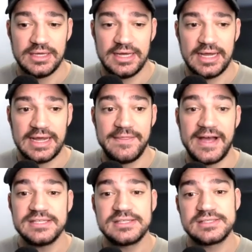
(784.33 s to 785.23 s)
again,
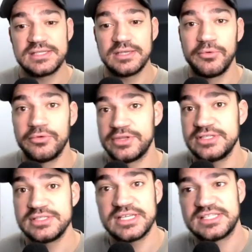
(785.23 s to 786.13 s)
this
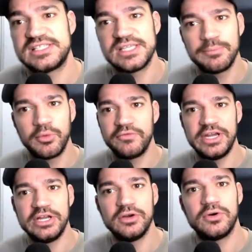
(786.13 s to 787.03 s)
is a simple
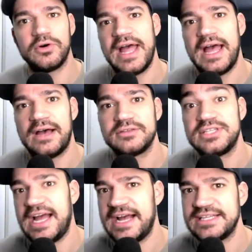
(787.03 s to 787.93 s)
video on how
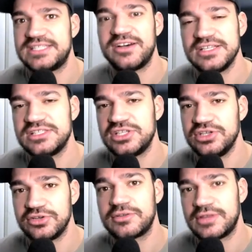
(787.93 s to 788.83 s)
to add studies to
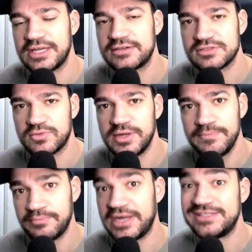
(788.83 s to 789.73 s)
your Thinkorswim
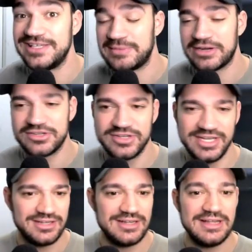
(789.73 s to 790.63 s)
by TD Ameritrade.